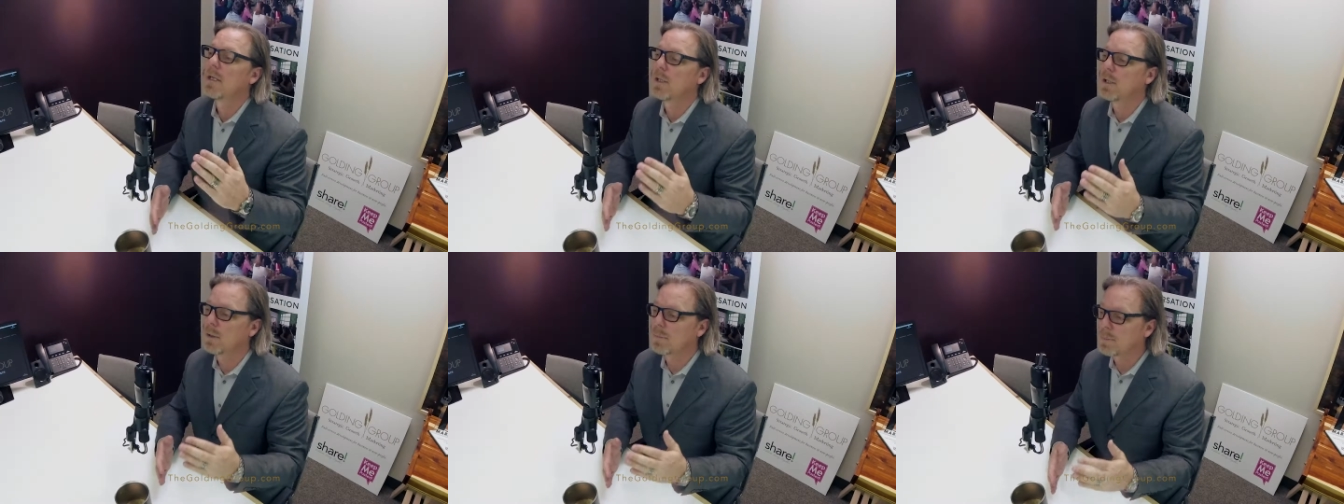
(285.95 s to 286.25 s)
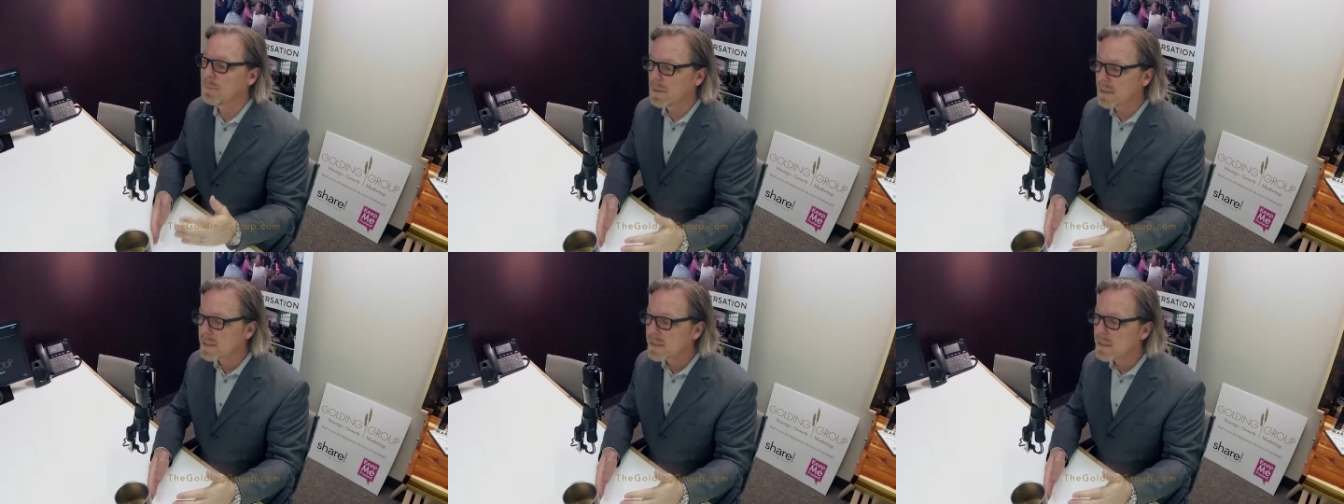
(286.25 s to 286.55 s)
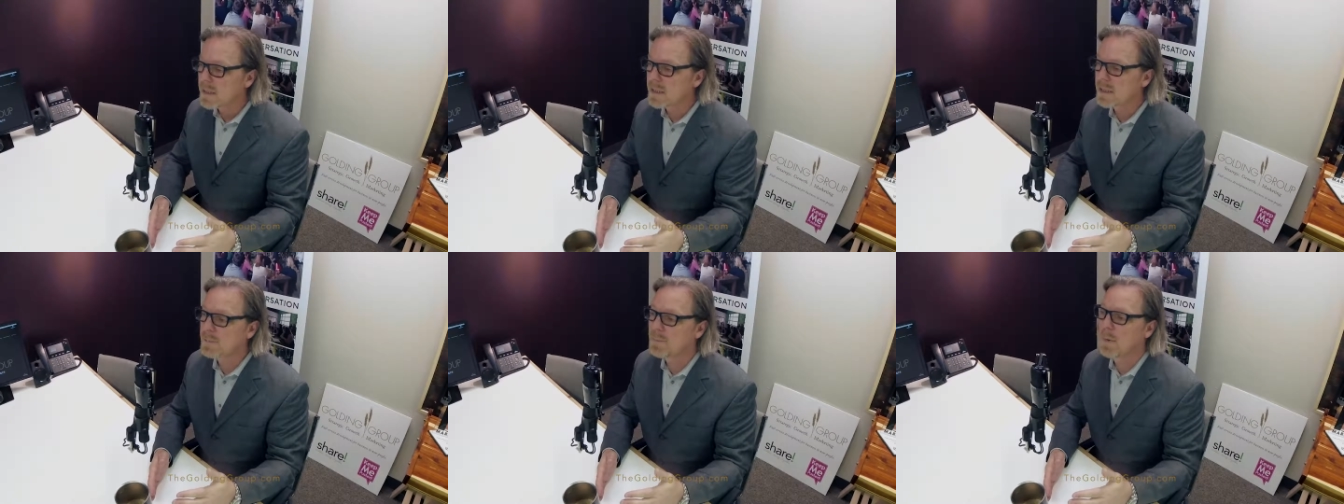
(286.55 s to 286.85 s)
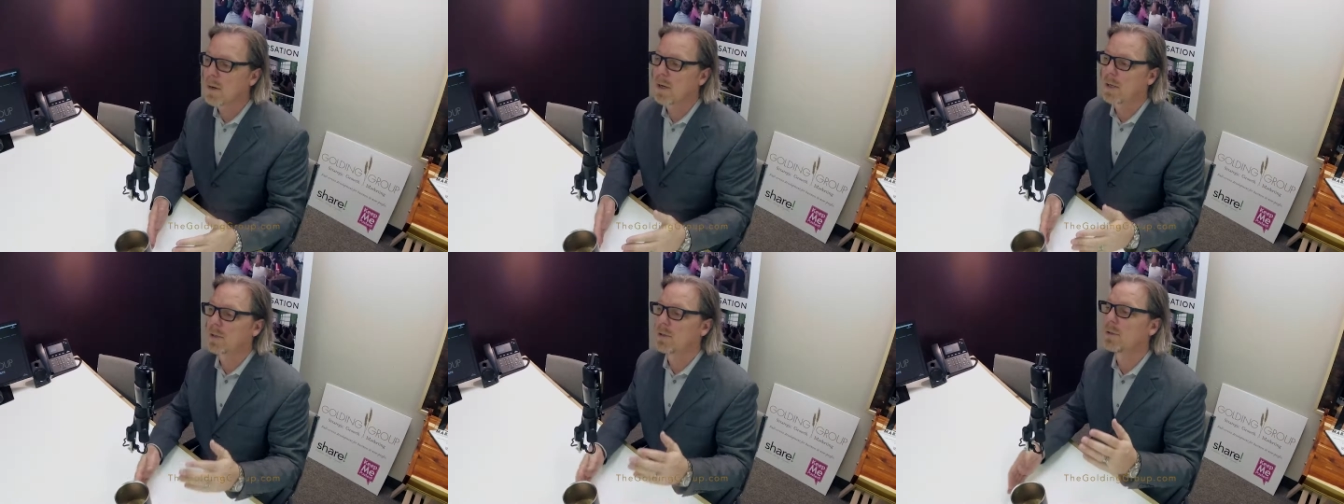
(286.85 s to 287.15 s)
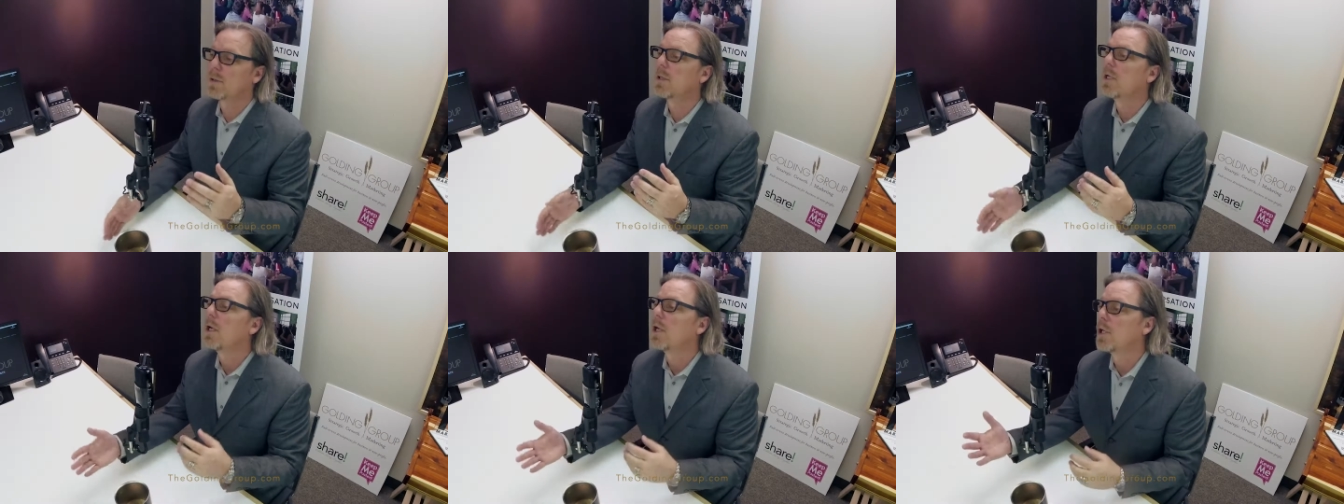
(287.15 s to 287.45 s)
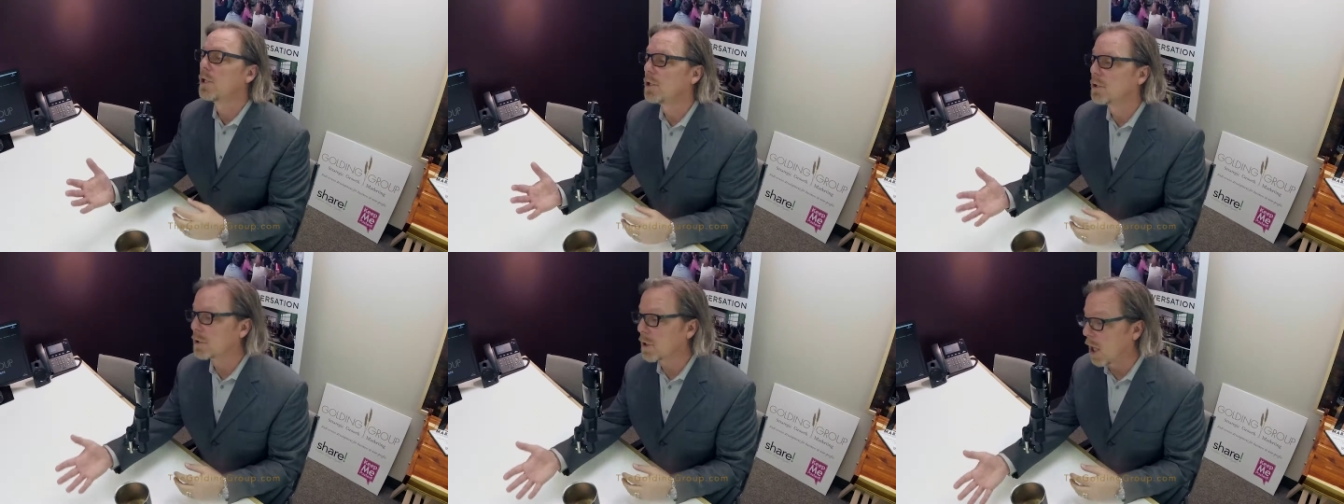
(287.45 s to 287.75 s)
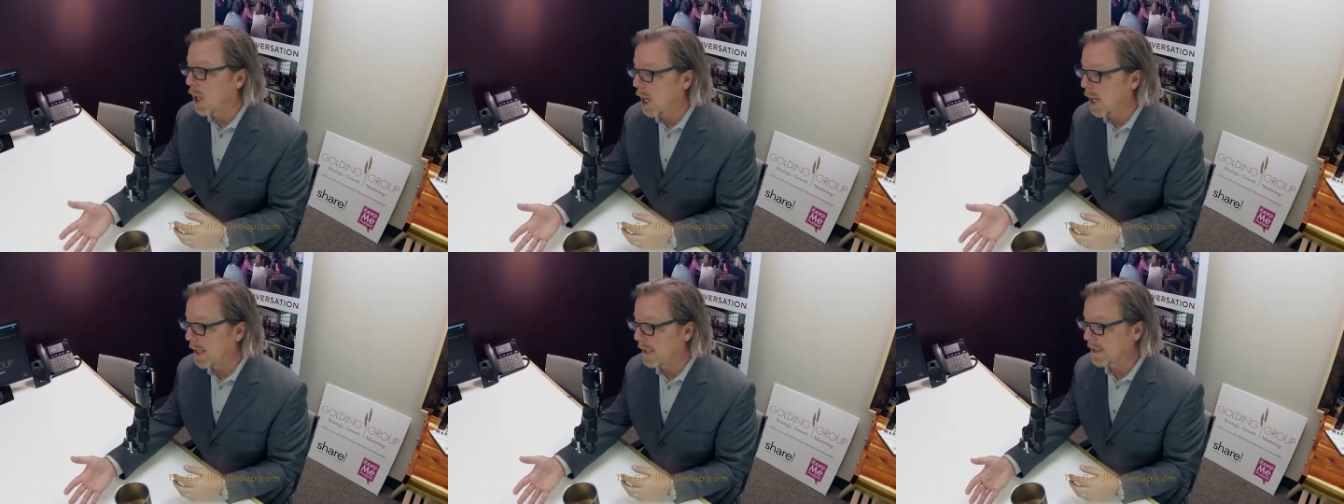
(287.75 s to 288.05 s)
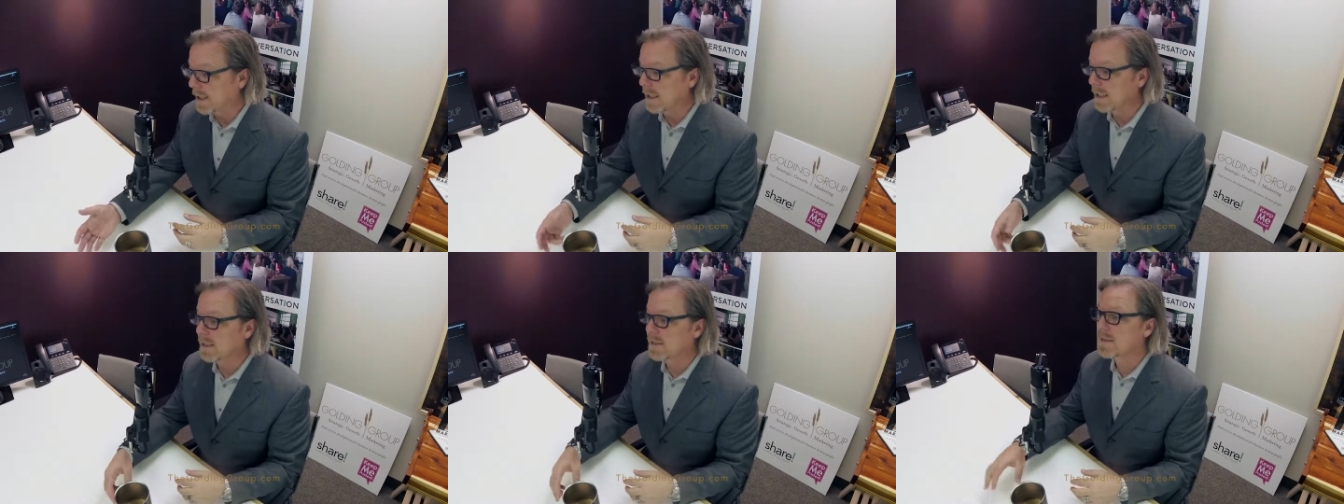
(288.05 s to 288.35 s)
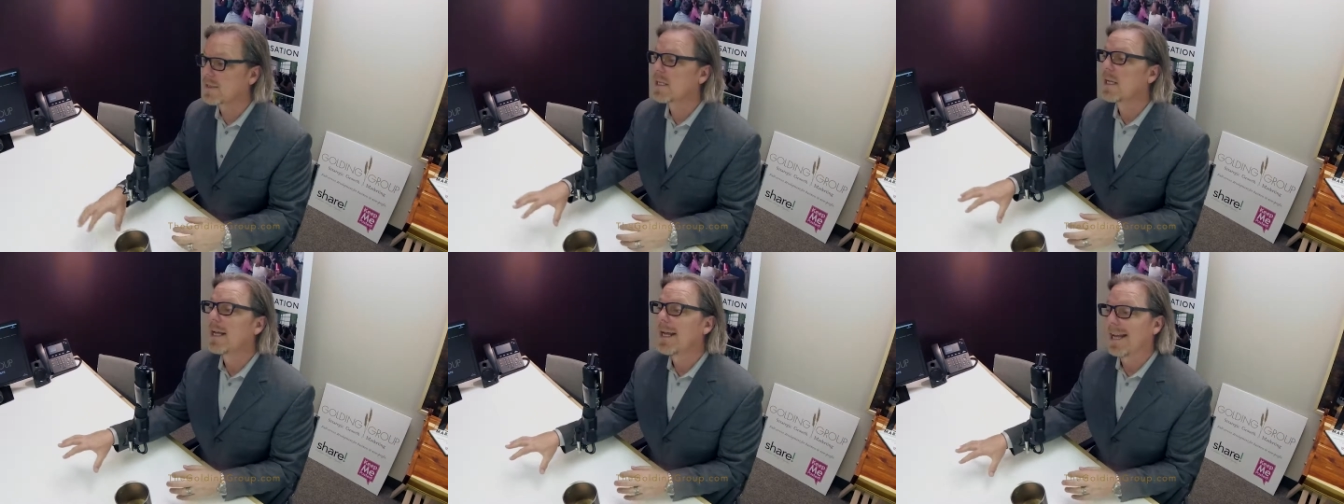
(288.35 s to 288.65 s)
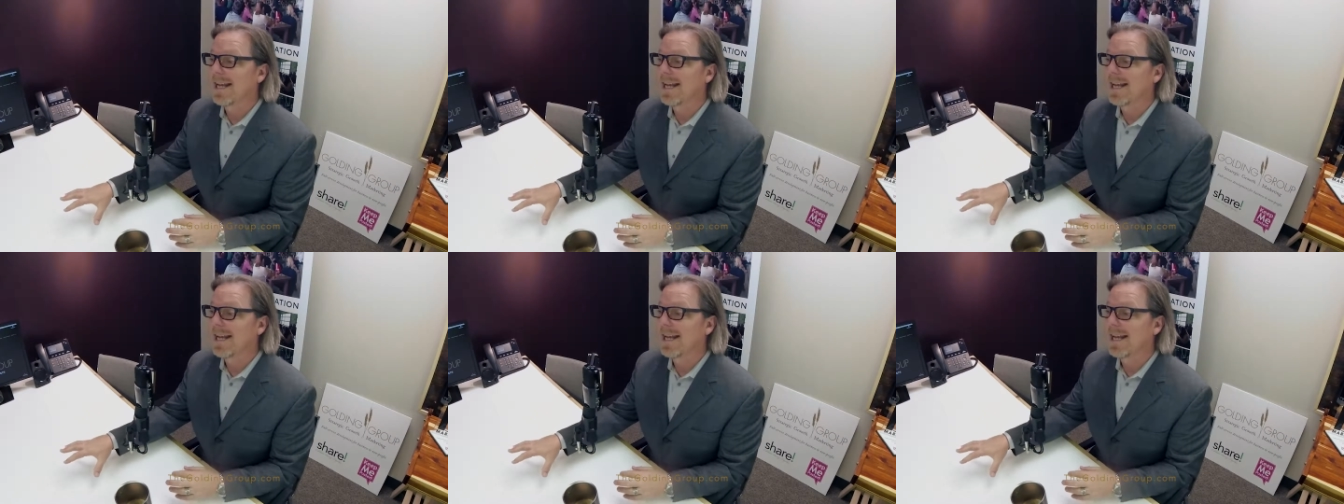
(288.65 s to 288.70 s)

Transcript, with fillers: your business model, your audience,